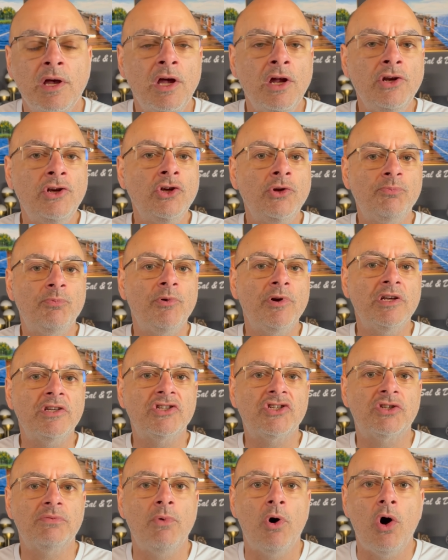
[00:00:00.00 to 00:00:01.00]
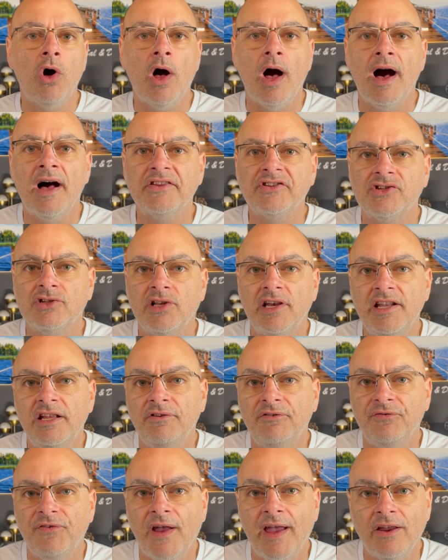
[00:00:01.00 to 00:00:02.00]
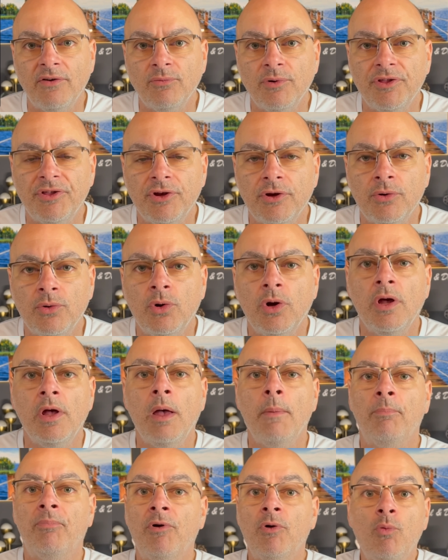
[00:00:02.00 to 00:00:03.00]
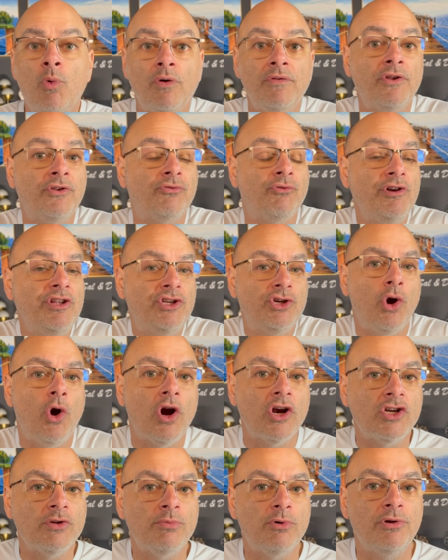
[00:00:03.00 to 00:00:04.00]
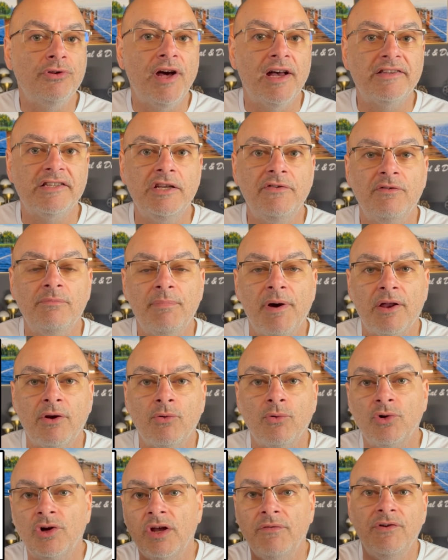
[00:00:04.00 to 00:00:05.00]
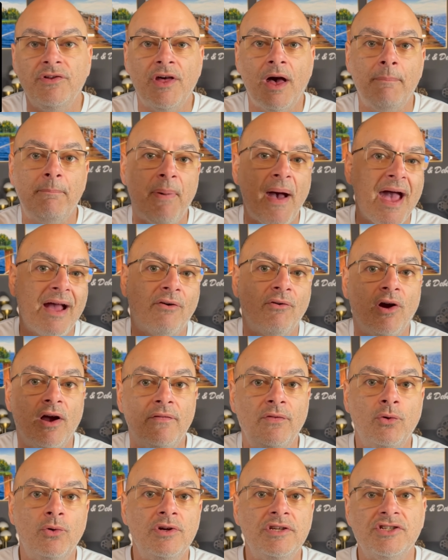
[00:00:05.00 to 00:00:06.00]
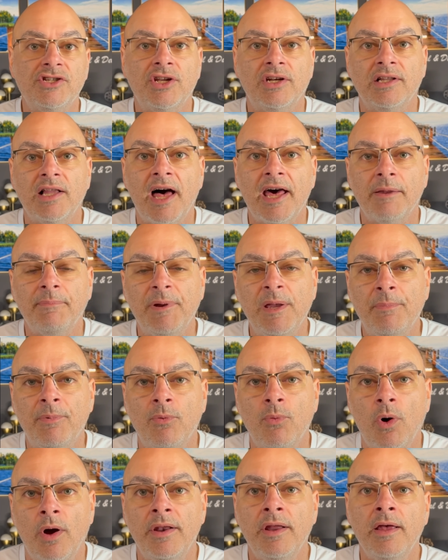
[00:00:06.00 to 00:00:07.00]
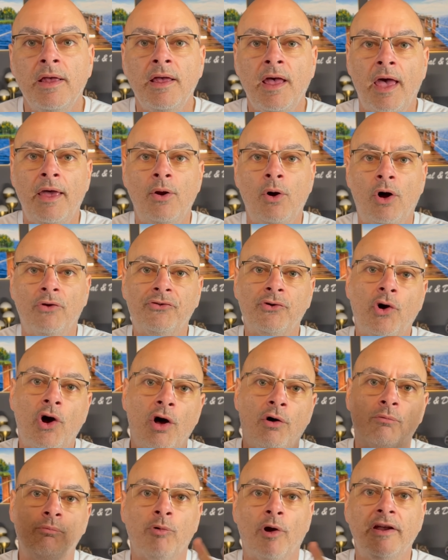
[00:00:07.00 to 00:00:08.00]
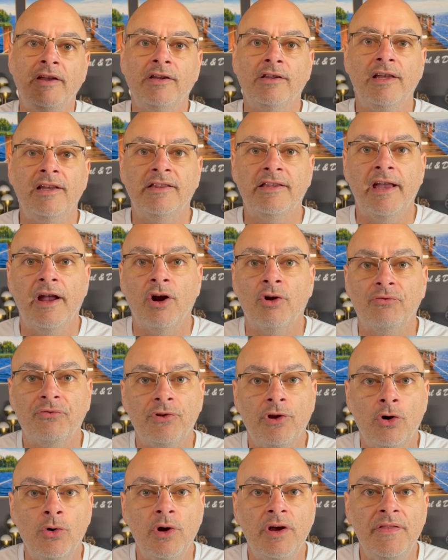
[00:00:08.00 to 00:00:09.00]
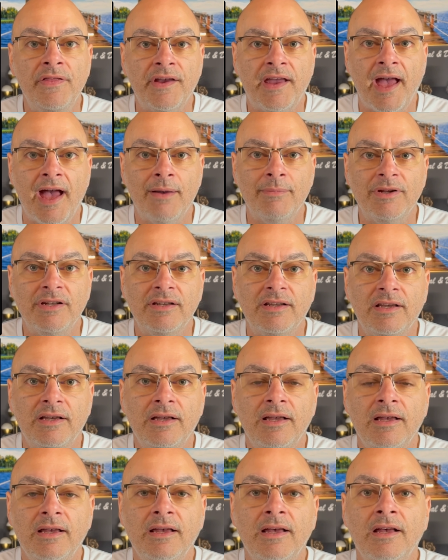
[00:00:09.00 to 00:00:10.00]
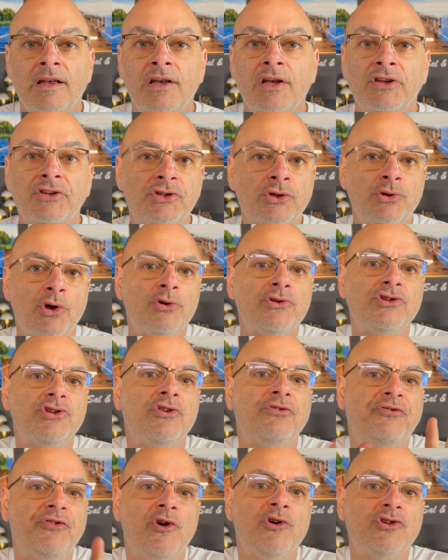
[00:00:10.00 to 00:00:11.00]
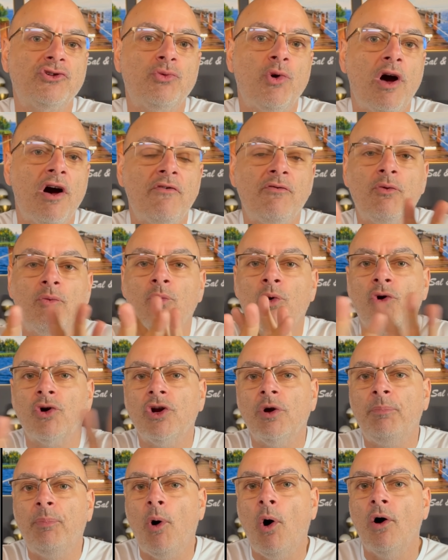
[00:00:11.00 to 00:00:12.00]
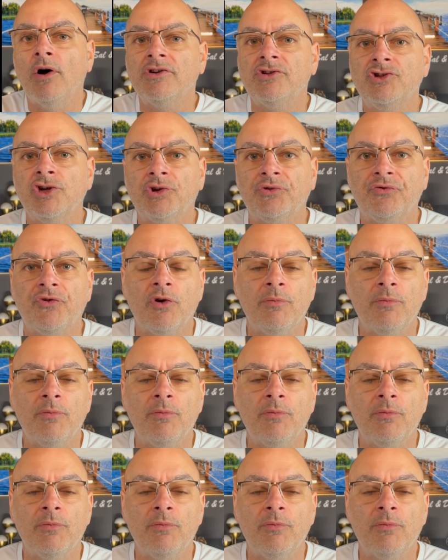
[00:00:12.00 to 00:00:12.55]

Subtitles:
Just bring a small oscillating fan with you. Bring one that's rechargeable. That's even better. It'll give you that background noise that a lot of people want and also help regulate the airflow in the cabin. So those are the first 12. We're going to pause just for